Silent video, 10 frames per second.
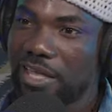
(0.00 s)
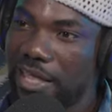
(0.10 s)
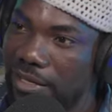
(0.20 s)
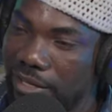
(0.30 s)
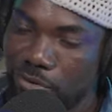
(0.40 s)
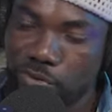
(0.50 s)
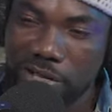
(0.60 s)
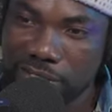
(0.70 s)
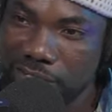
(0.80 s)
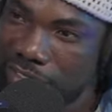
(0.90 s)
And then
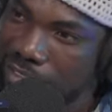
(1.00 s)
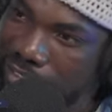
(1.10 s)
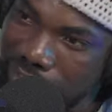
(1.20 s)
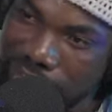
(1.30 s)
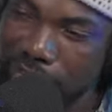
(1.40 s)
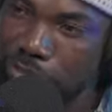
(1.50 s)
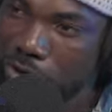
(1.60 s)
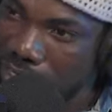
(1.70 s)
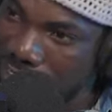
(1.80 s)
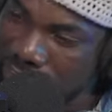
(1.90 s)
when the
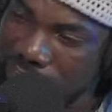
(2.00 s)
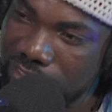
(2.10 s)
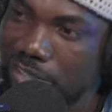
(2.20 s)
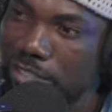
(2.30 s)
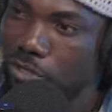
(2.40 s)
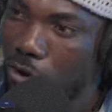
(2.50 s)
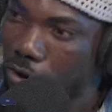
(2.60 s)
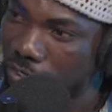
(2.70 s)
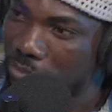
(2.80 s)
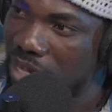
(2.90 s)
organization takes
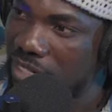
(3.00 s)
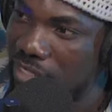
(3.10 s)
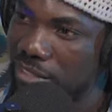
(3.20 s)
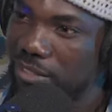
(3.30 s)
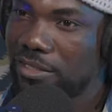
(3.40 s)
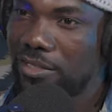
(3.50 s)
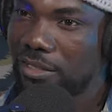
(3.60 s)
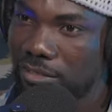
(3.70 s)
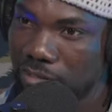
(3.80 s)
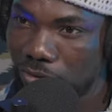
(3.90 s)
all the money,
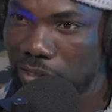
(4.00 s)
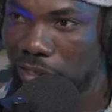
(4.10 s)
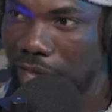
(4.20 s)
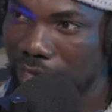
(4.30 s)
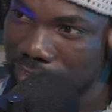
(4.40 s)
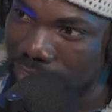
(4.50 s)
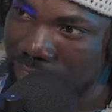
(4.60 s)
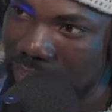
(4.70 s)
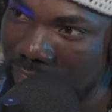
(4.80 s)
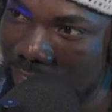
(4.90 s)
they say, okay,
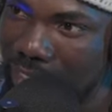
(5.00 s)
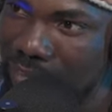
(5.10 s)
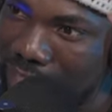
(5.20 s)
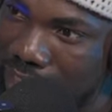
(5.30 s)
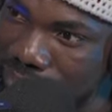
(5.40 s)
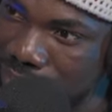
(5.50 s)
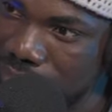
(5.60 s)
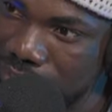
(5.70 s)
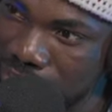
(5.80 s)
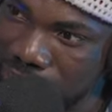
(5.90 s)
artists, A-list
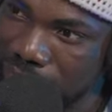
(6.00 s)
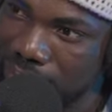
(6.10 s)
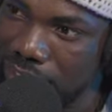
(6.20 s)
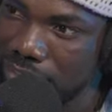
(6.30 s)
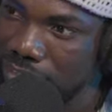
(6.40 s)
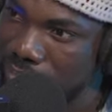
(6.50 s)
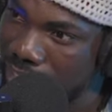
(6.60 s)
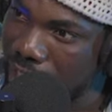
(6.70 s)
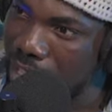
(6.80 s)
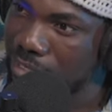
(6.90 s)
artists is, let's say,
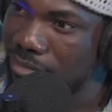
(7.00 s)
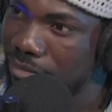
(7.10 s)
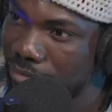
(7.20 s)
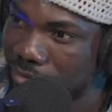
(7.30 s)
SAC,